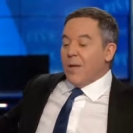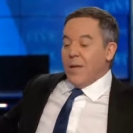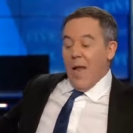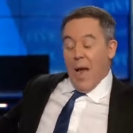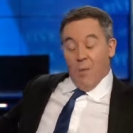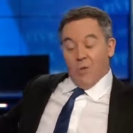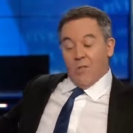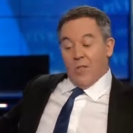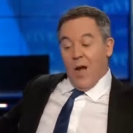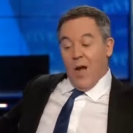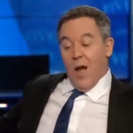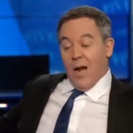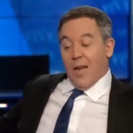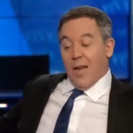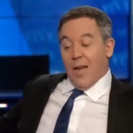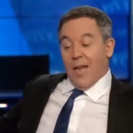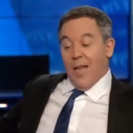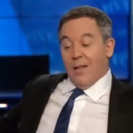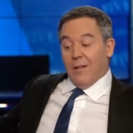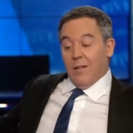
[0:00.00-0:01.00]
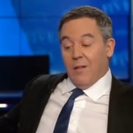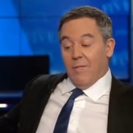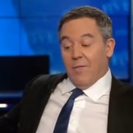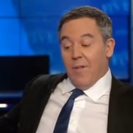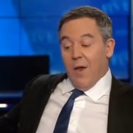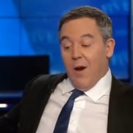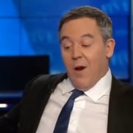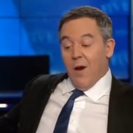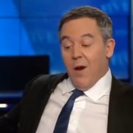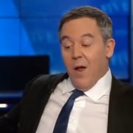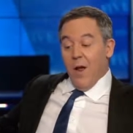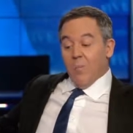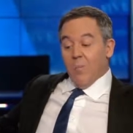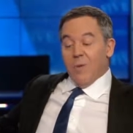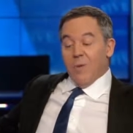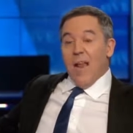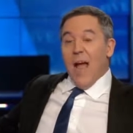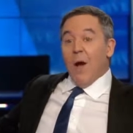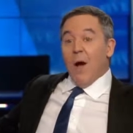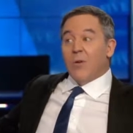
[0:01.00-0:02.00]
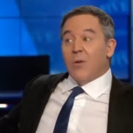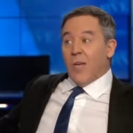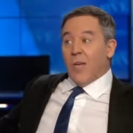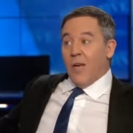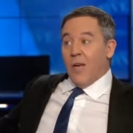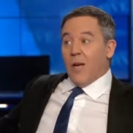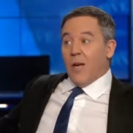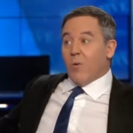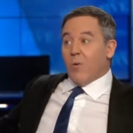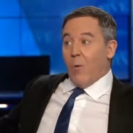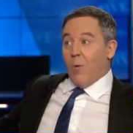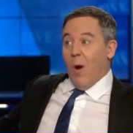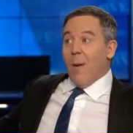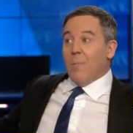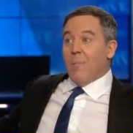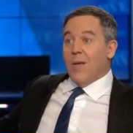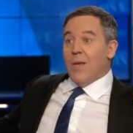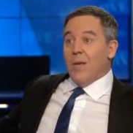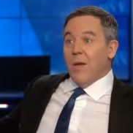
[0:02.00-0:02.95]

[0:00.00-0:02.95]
Now it's not. I can't live there. But now it's in a crappy.